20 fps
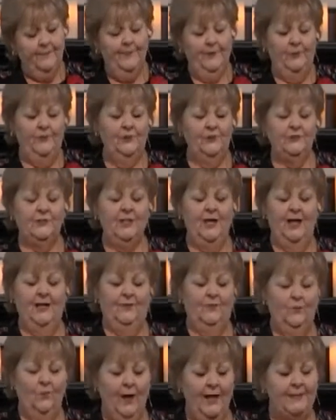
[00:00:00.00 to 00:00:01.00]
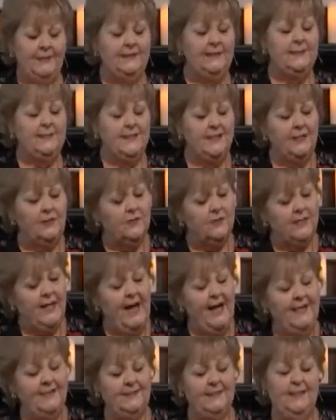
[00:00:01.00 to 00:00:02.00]
goes on. Once their
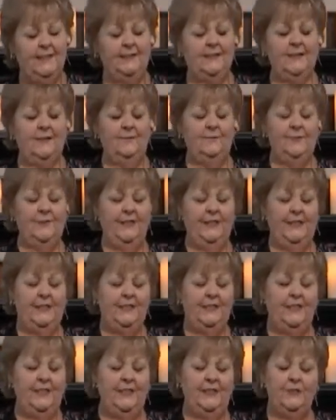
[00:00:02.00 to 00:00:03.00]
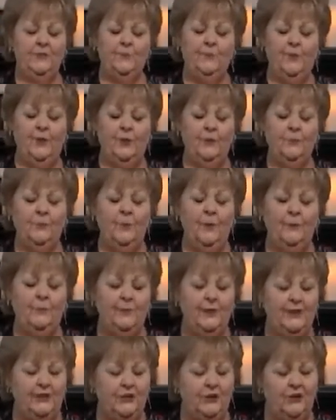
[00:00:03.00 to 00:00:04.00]
task is completed, each bird will
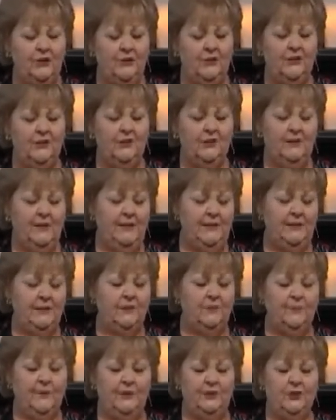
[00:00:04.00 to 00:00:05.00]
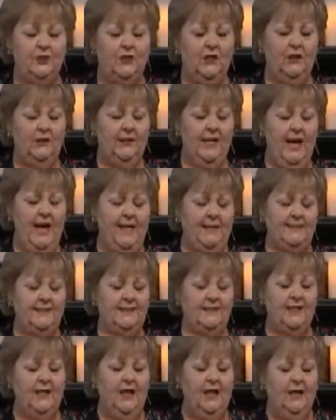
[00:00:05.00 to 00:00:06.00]
return to its original
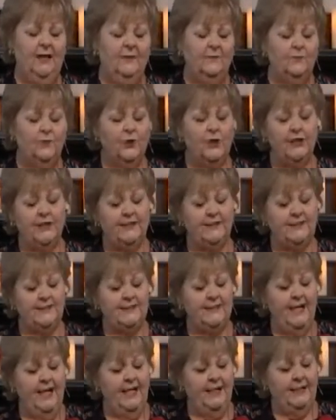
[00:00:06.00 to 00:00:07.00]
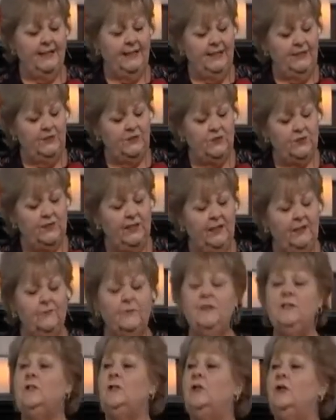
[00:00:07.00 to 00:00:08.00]
nest. For it is said, each thing
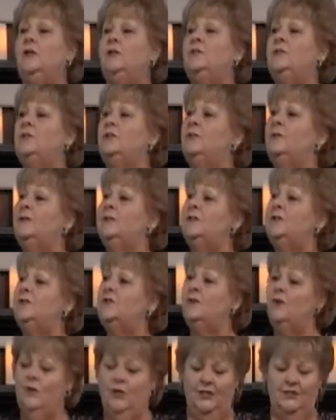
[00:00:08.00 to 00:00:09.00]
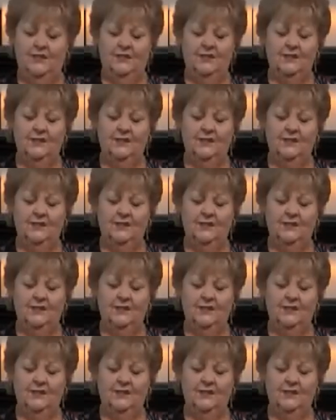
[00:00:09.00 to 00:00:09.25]
returns to its source.